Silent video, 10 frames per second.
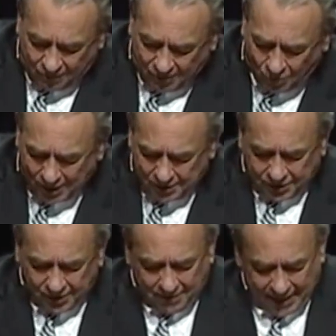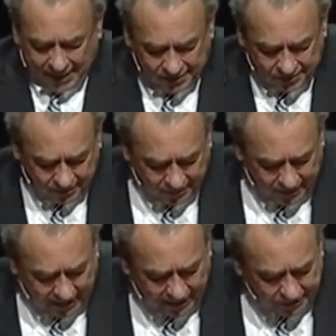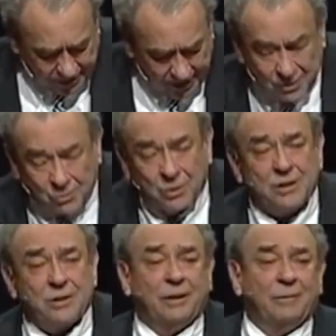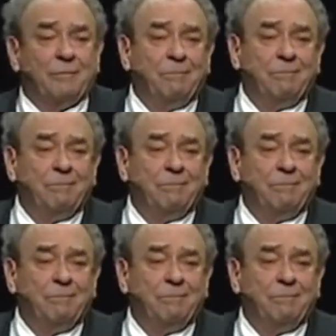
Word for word: when once the master of the house has risen